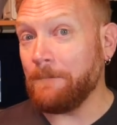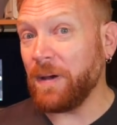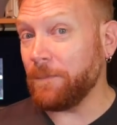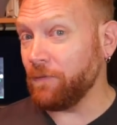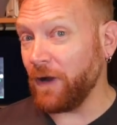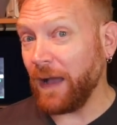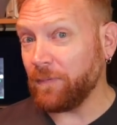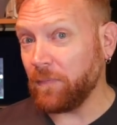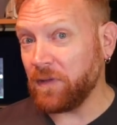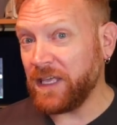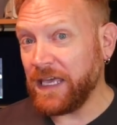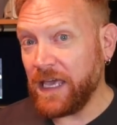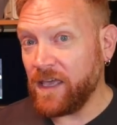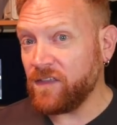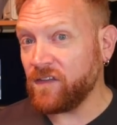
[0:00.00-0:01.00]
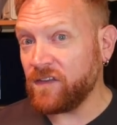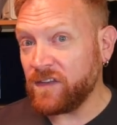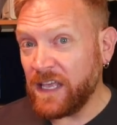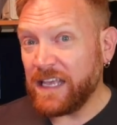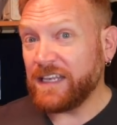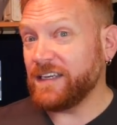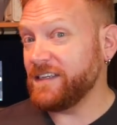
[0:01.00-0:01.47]
But probably isn't
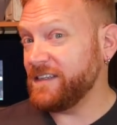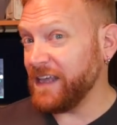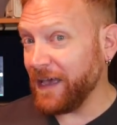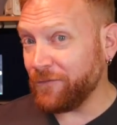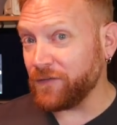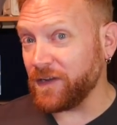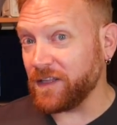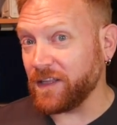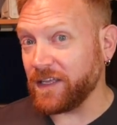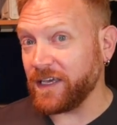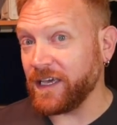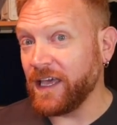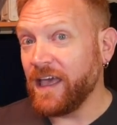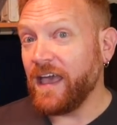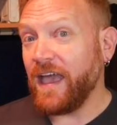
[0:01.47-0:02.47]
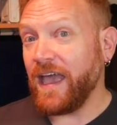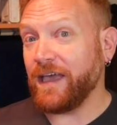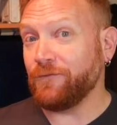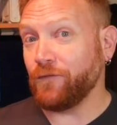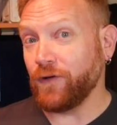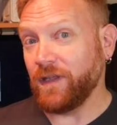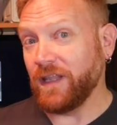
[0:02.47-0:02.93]
definitely,
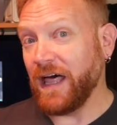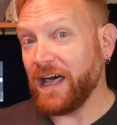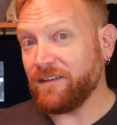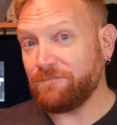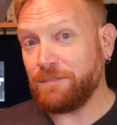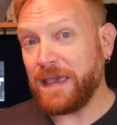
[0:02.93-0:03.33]
and for a lot of